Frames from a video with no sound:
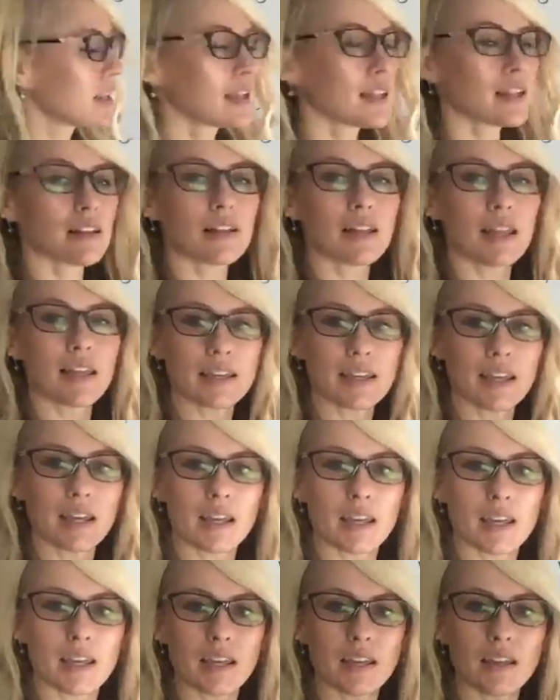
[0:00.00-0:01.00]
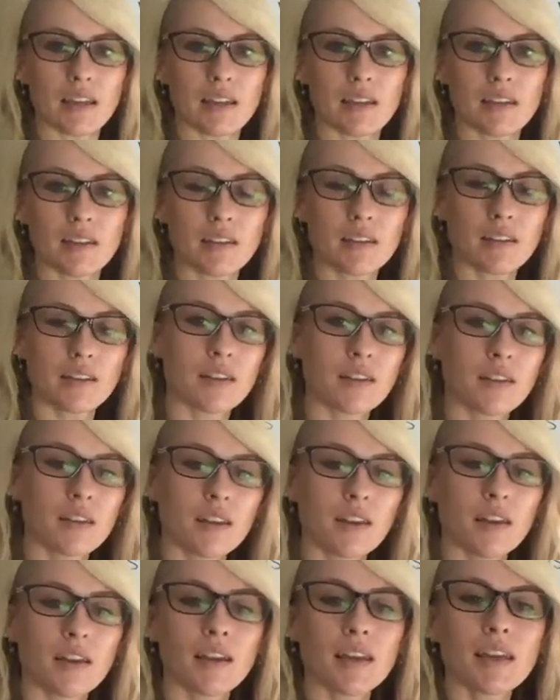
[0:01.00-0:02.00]
in
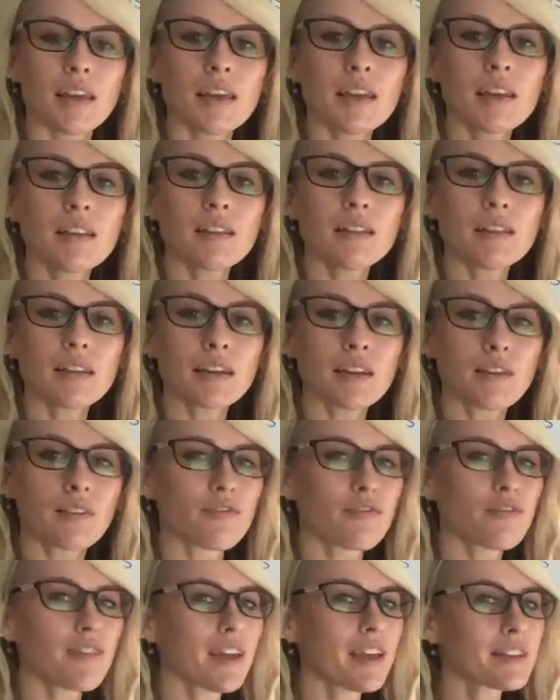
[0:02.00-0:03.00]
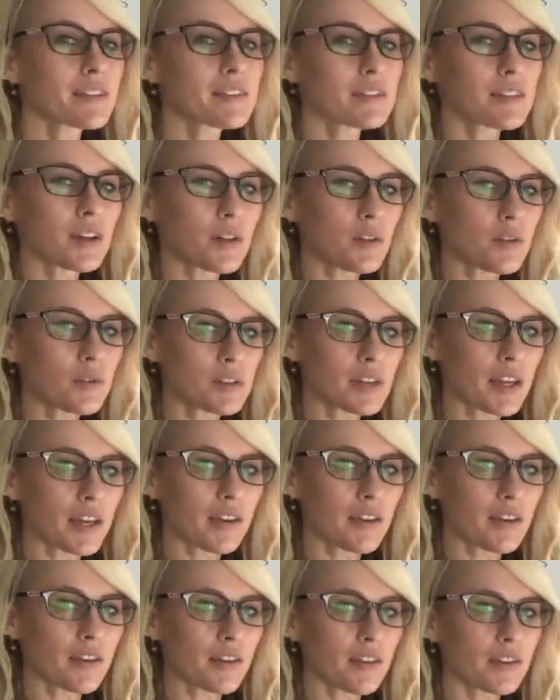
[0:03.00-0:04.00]
is like a fancy
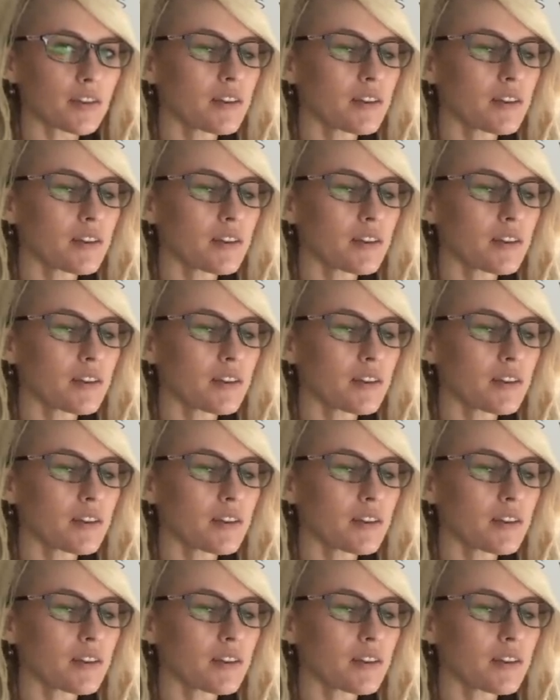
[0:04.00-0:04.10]
hotel.